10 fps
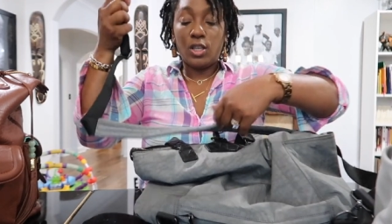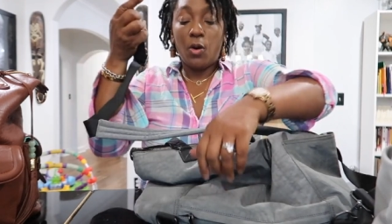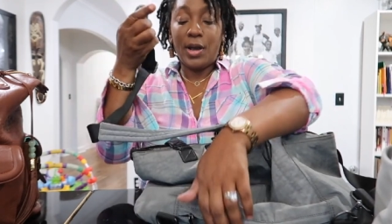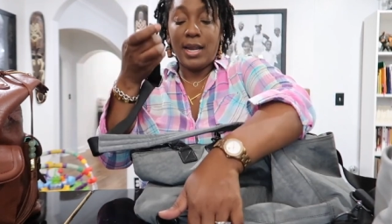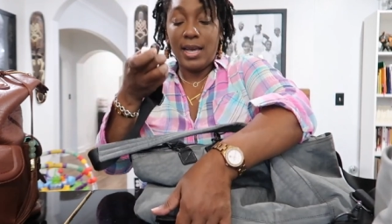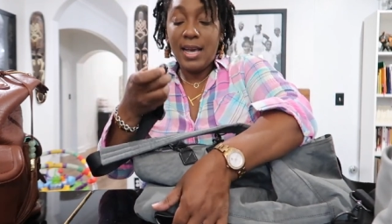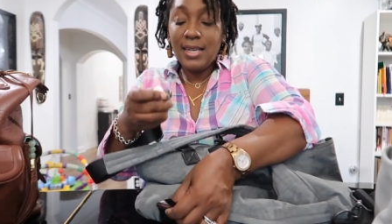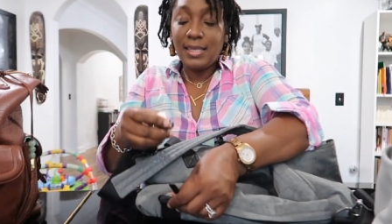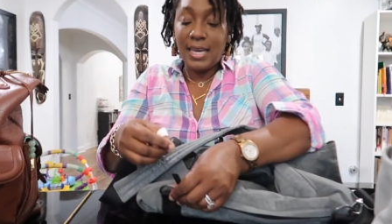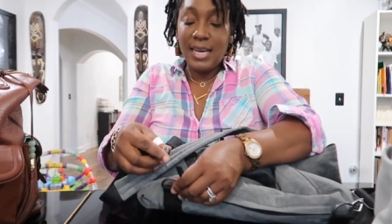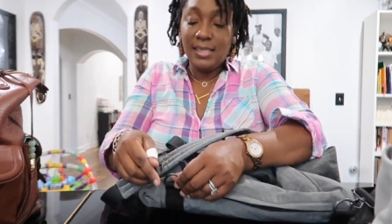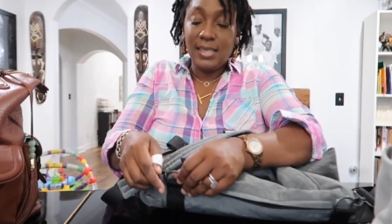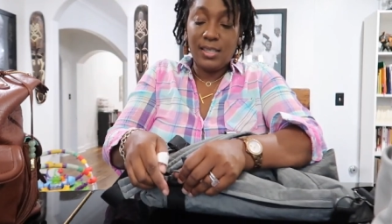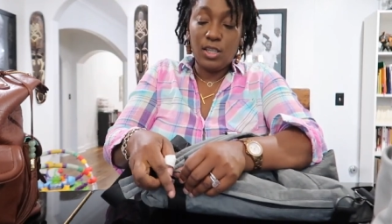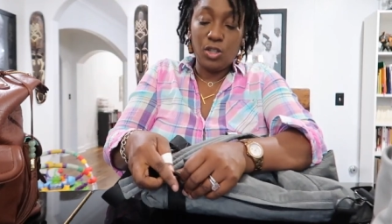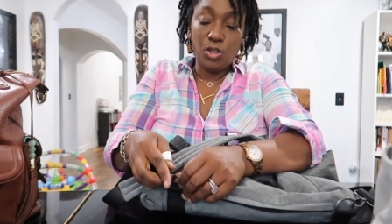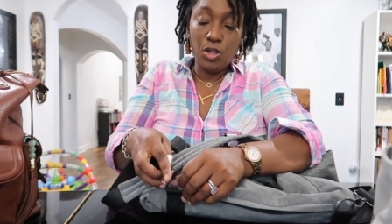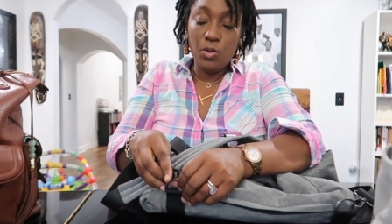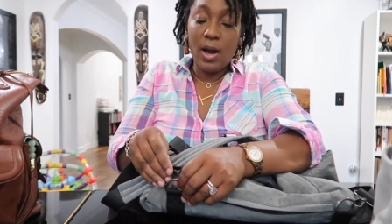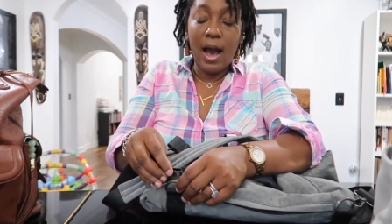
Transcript: so it is easy to do.